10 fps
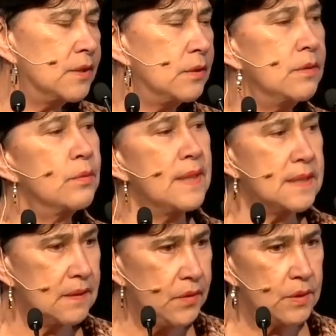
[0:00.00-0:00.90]
the
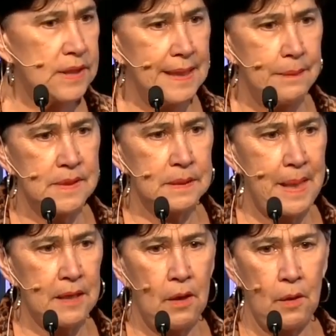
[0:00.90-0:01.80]
rest of your teams
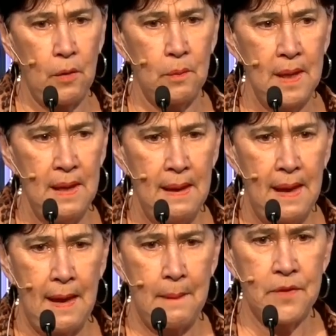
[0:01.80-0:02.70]
back home
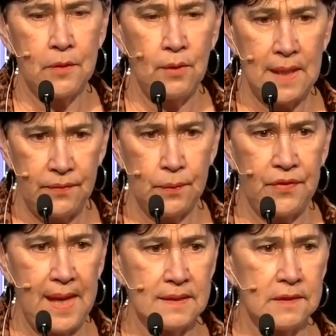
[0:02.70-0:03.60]
the
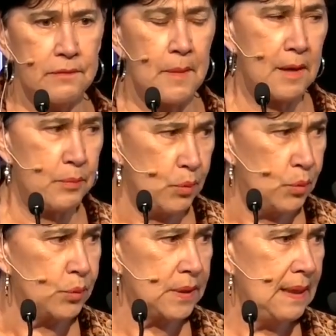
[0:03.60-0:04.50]
grateful thanks of my
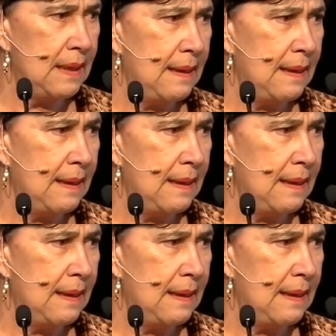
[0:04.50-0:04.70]
board,